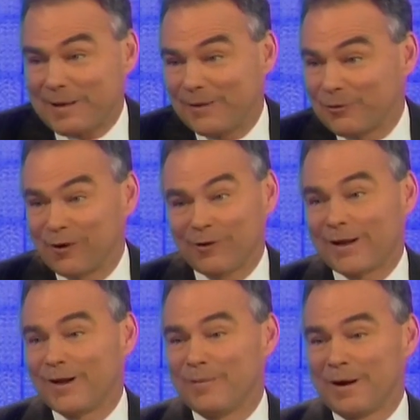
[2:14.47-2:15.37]
them wherever
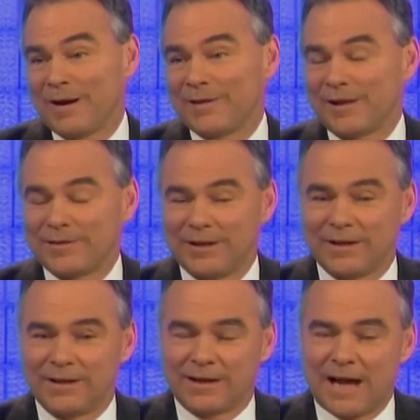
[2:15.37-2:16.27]
I go, Meredith. I
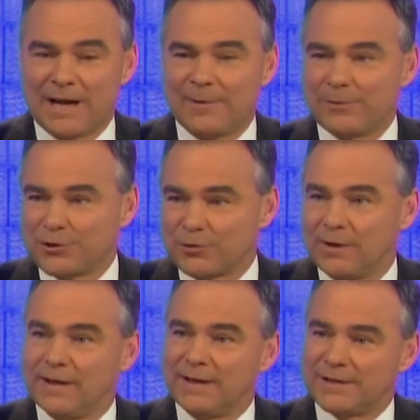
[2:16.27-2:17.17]
think an economy that was
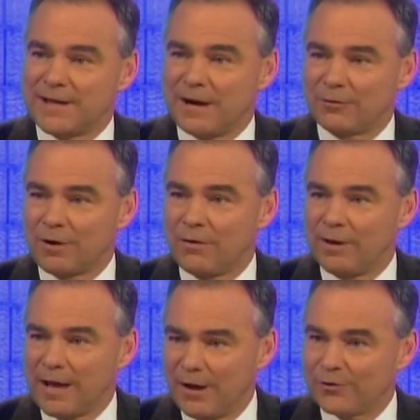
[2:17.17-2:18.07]
shrinking is now
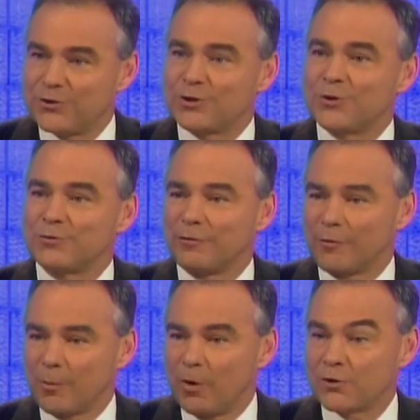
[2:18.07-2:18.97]
growing. Health insurance
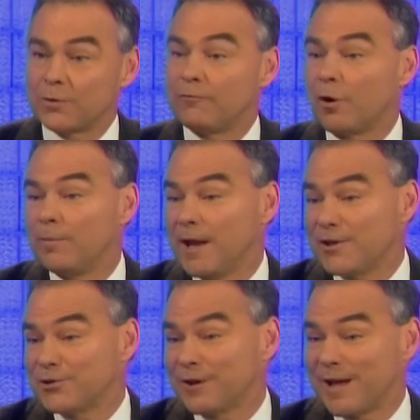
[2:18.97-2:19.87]
reform, Wall Street reform,
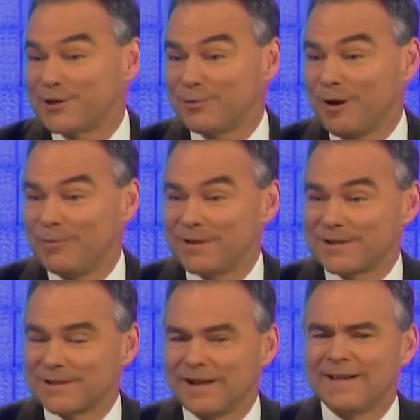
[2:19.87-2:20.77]
yesterday small
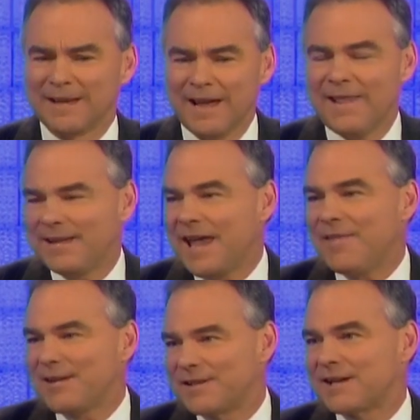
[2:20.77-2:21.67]
business lending. The
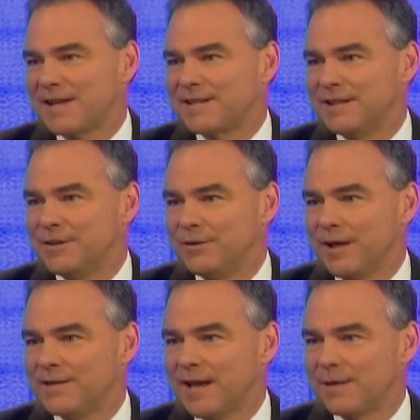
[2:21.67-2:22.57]
candidates I see do.
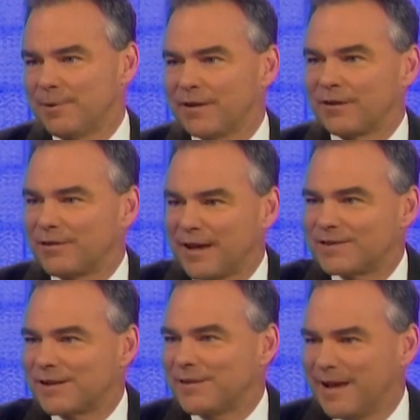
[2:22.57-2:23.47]
They tend to pick the
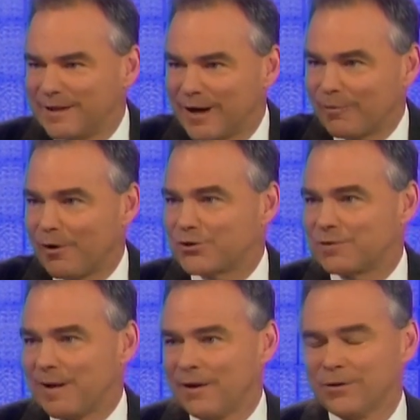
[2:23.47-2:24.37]
things that they care
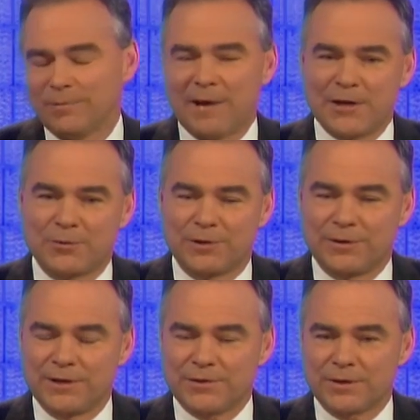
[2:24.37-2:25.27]
most about or that match with
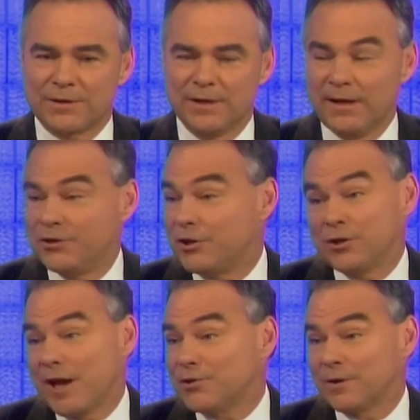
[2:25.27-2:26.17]
their districts.
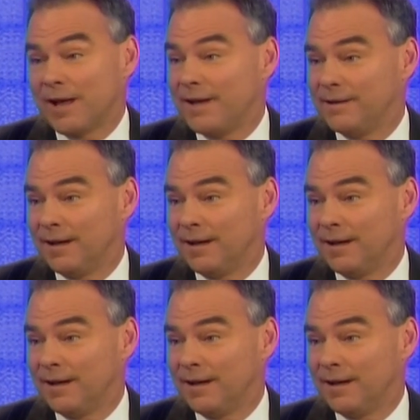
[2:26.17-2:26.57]
Just yesterday,